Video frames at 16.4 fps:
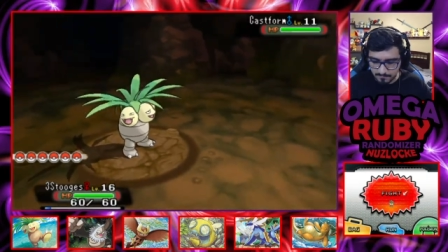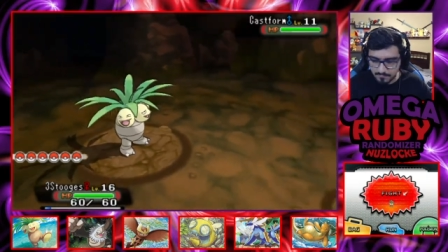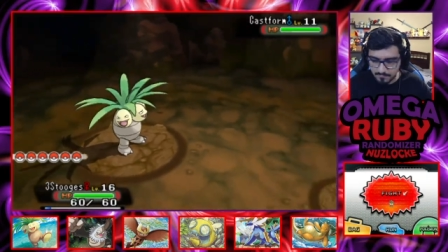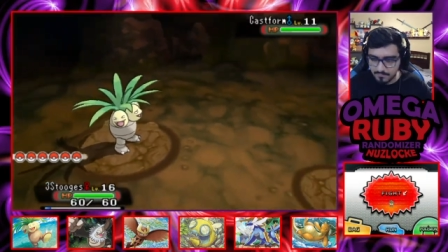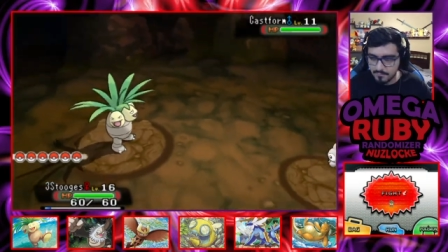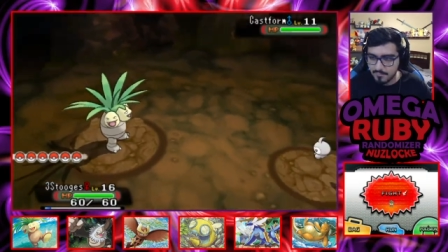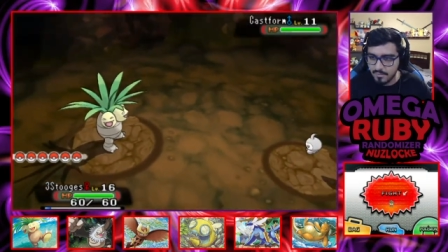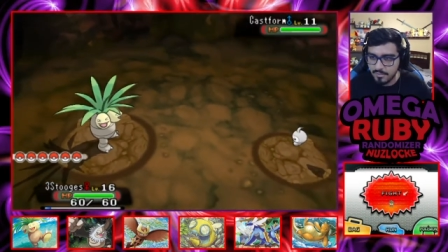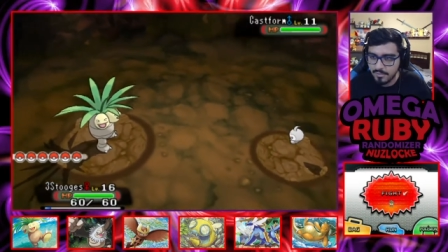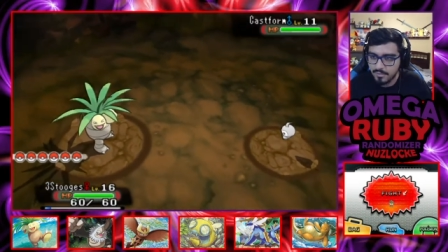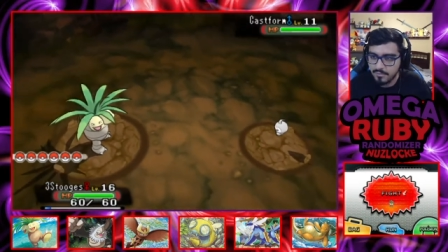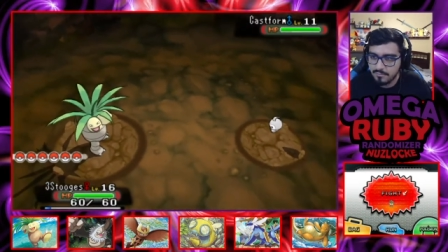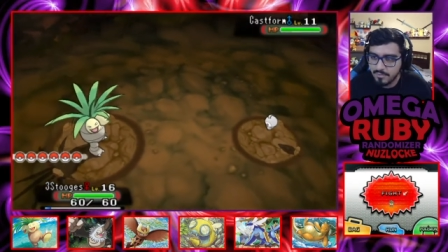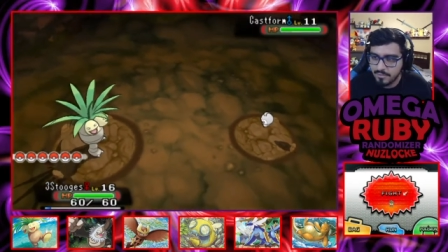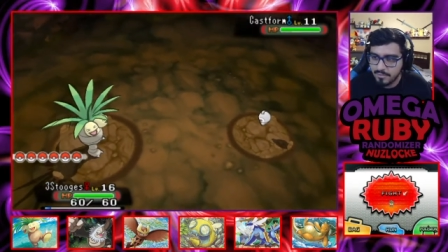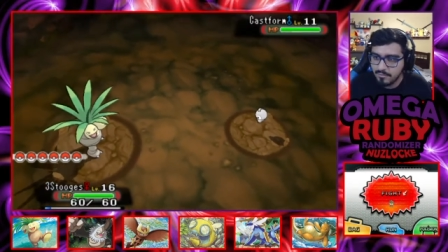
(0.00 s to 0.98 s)
There you go,
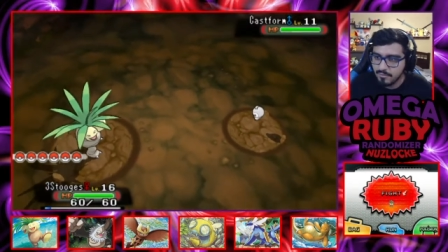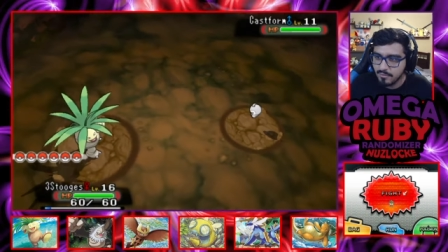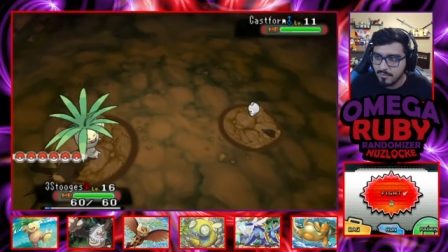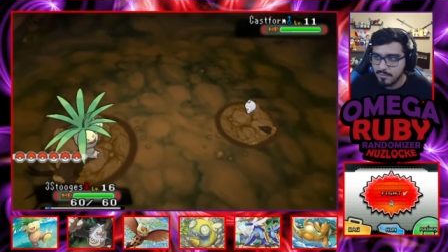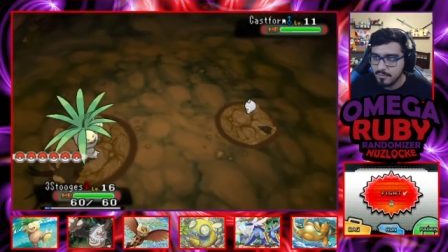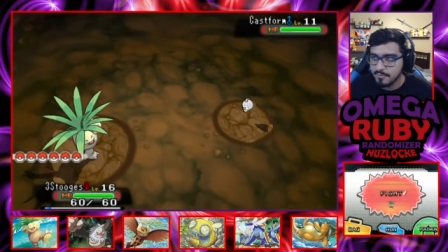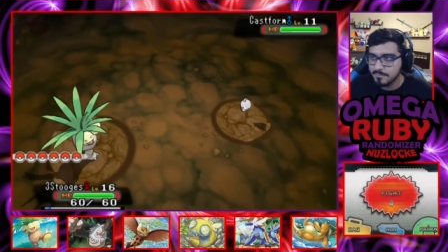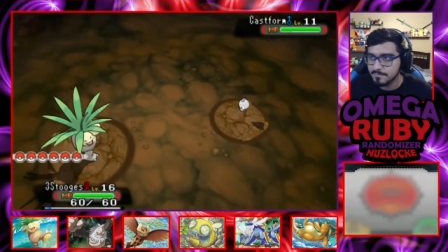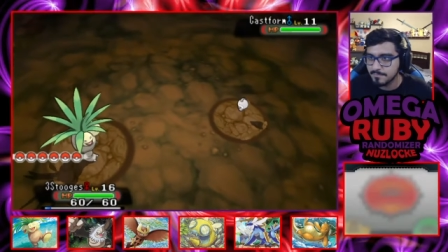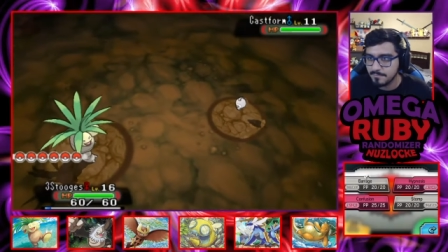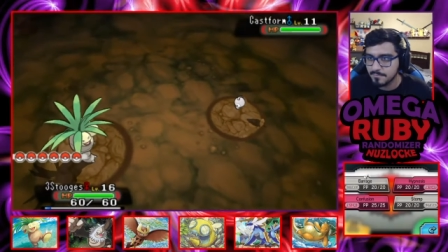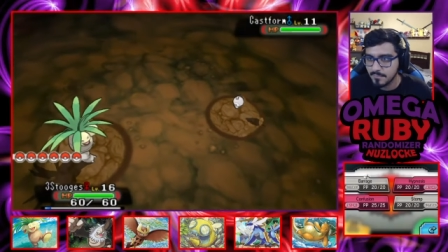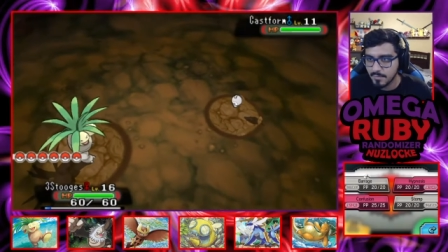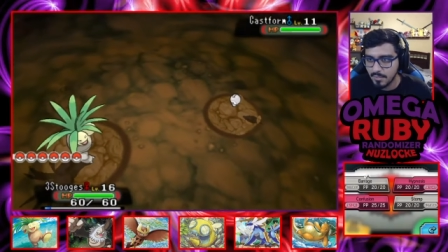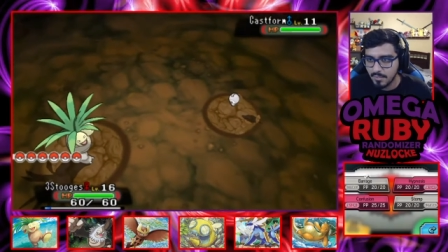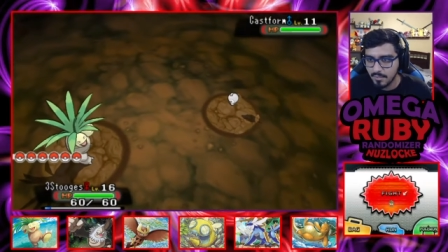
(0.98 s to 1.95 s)
that's better.
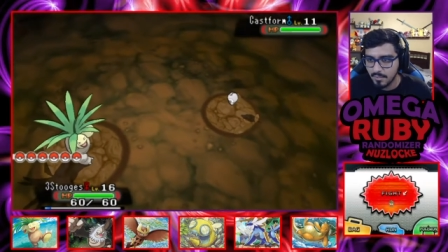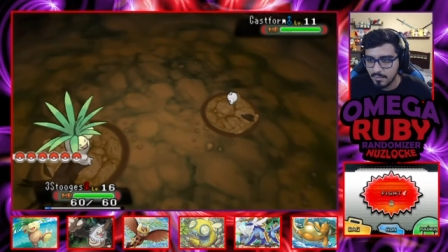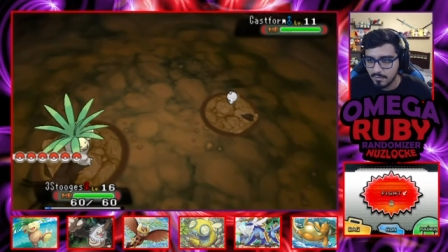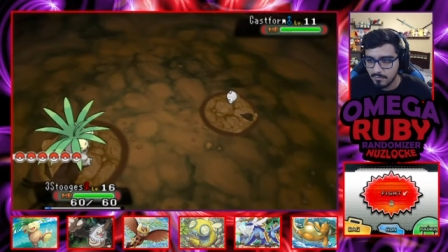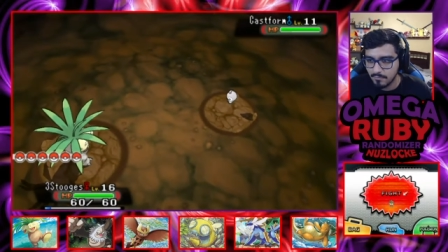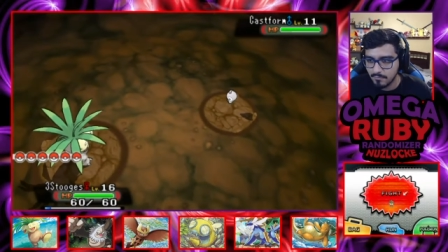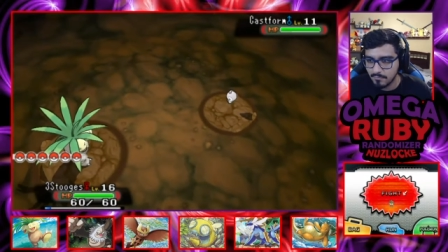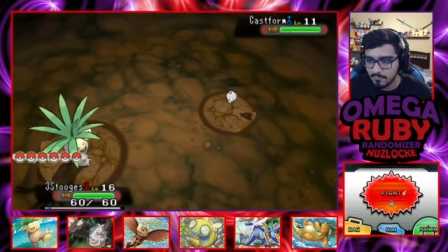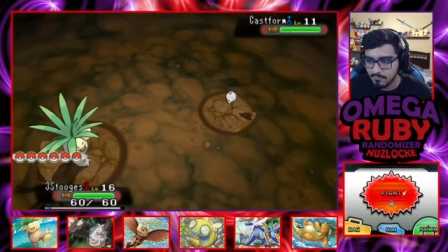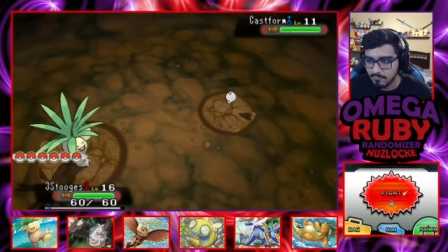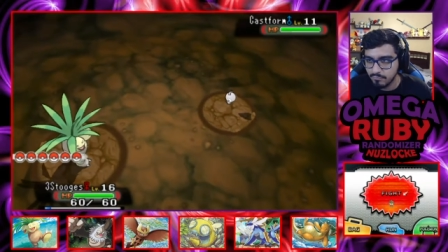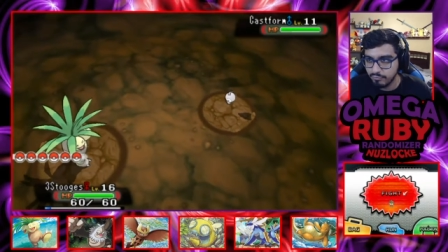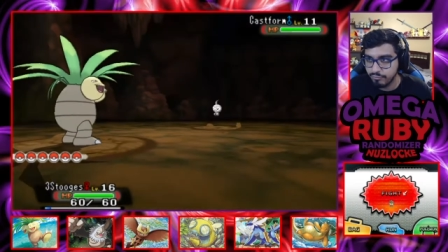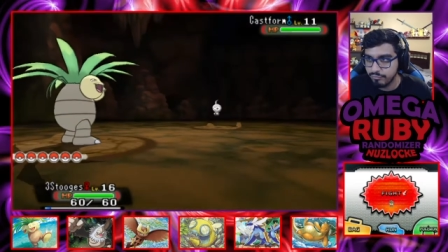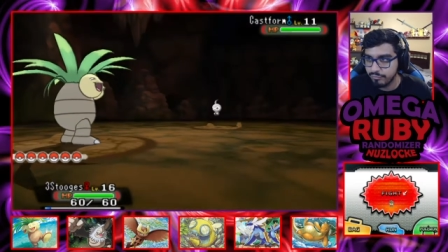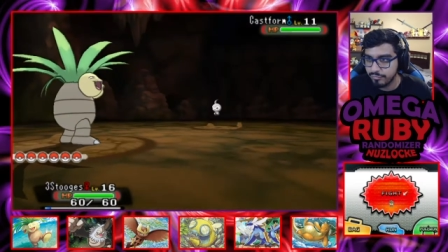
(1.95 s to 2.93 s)
Uh,
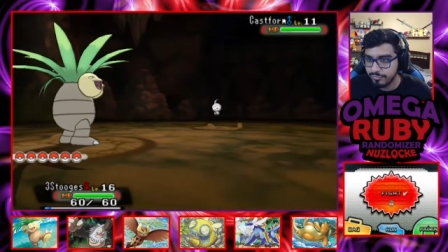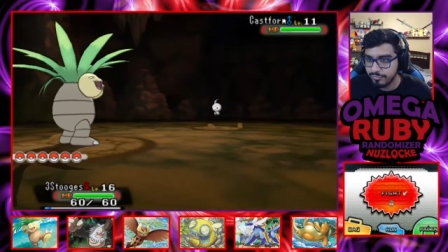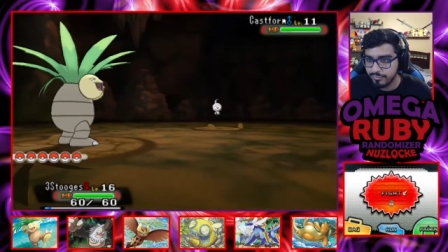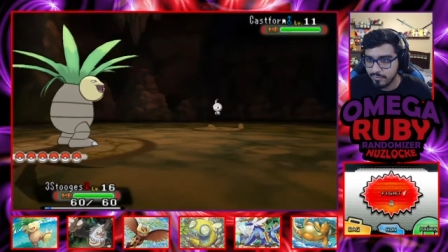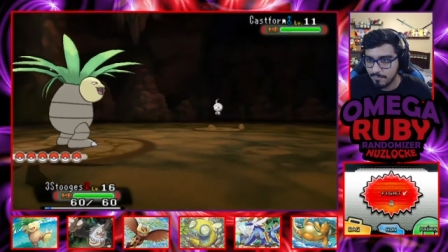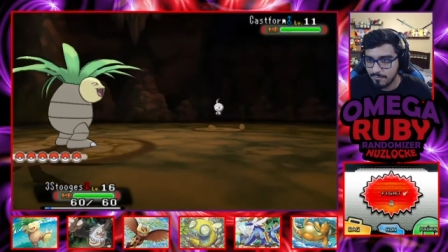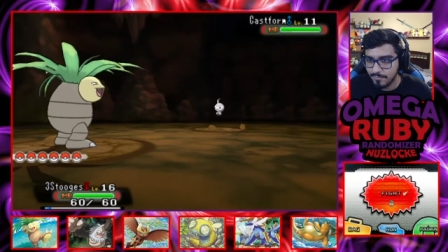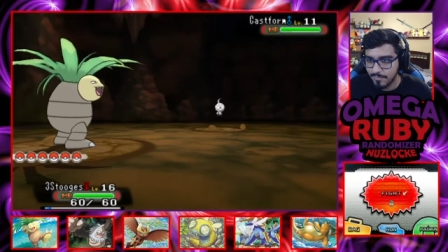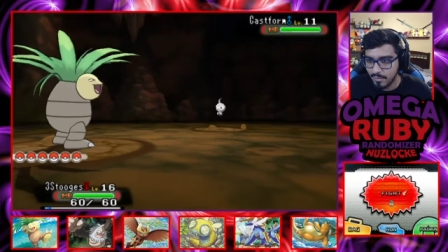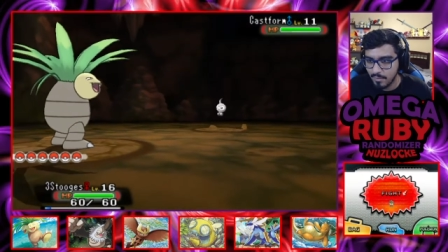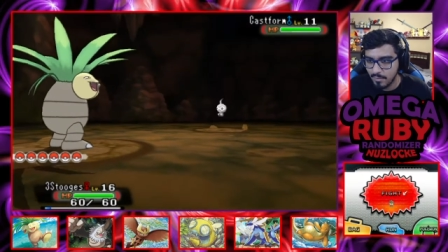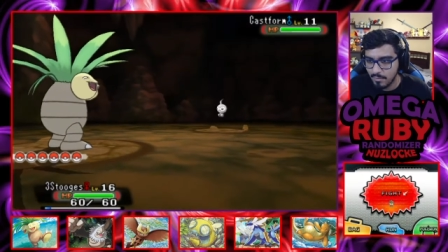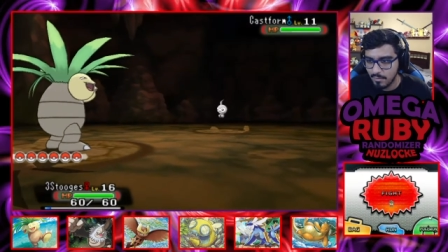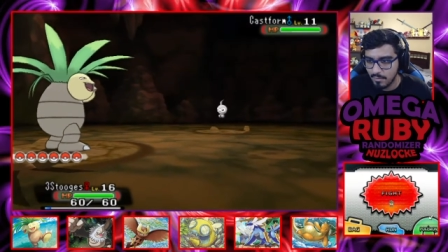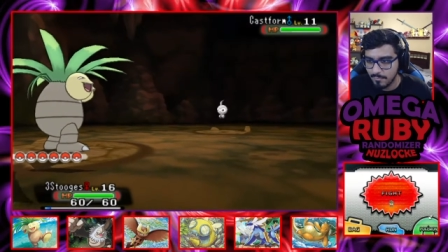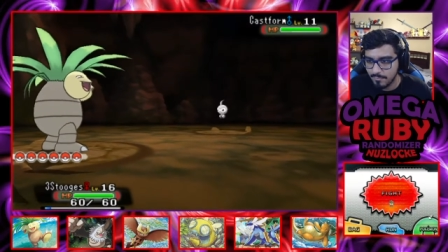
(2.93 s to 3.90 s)

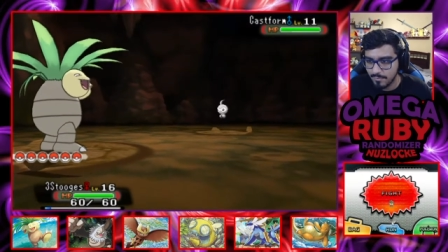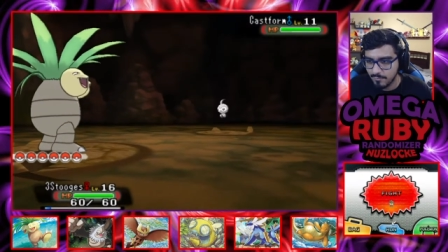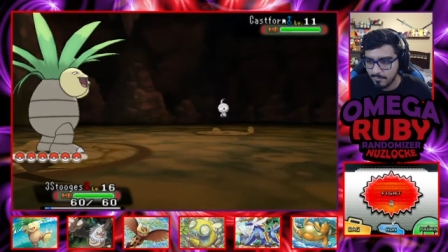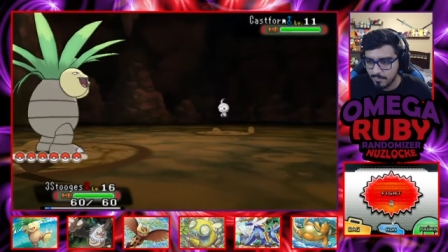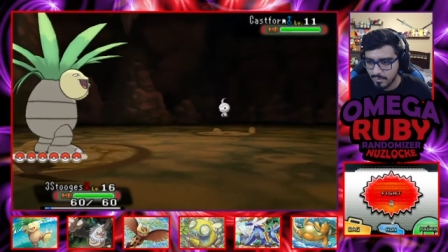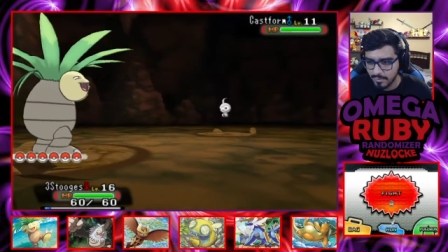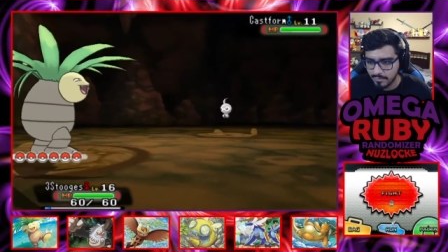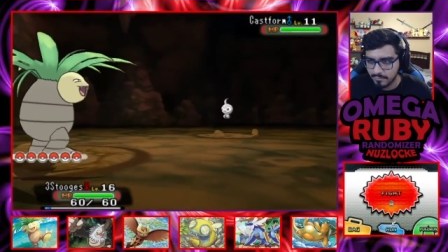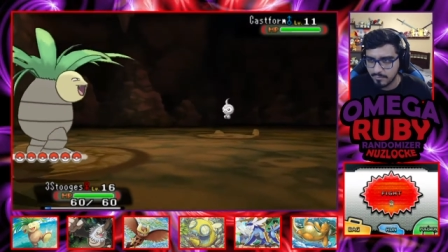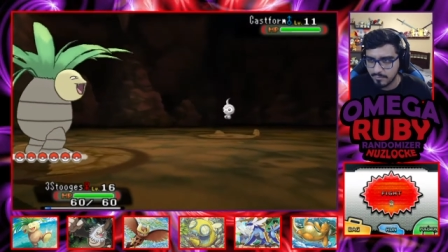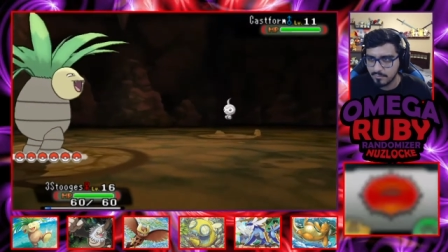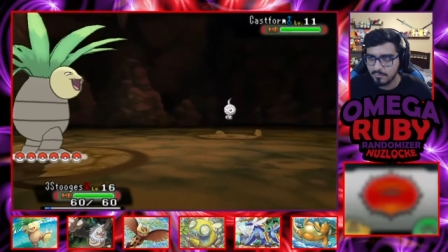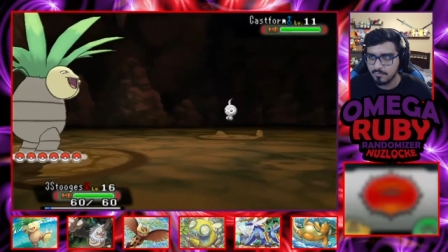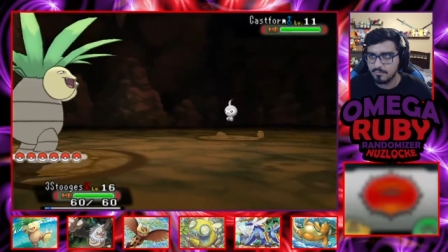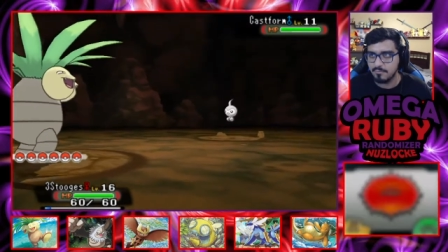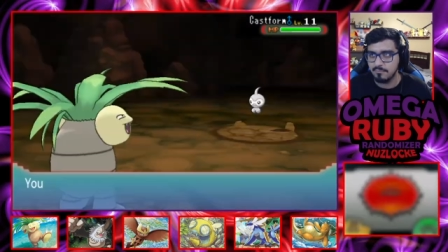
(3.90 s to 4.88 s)
the, the run.
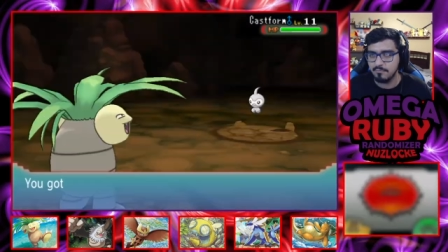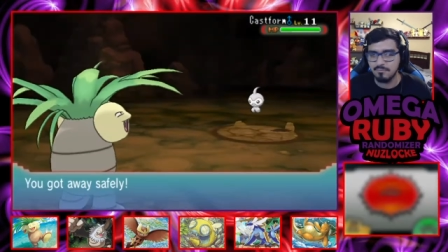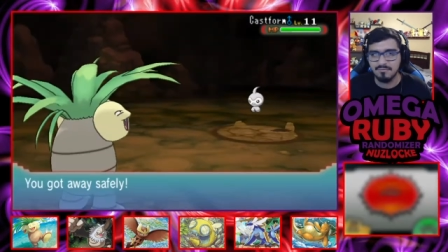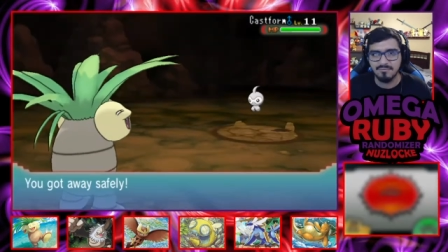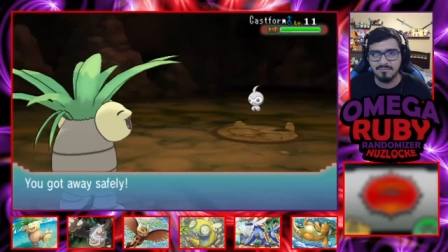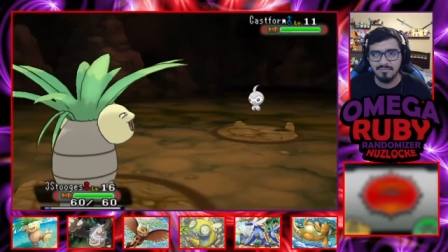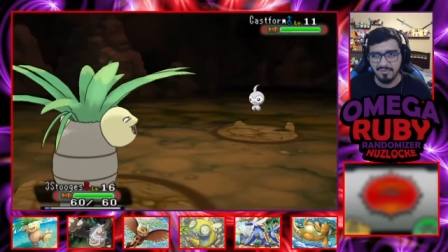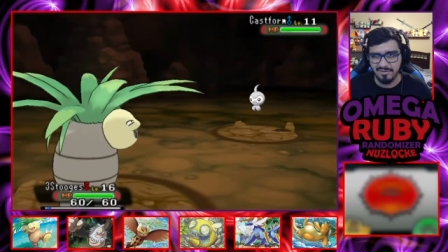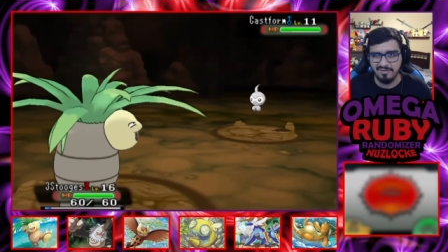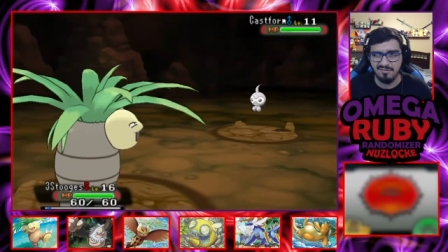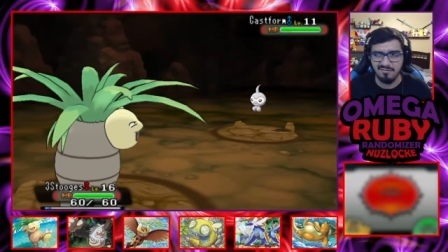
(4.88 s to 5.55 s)
Run.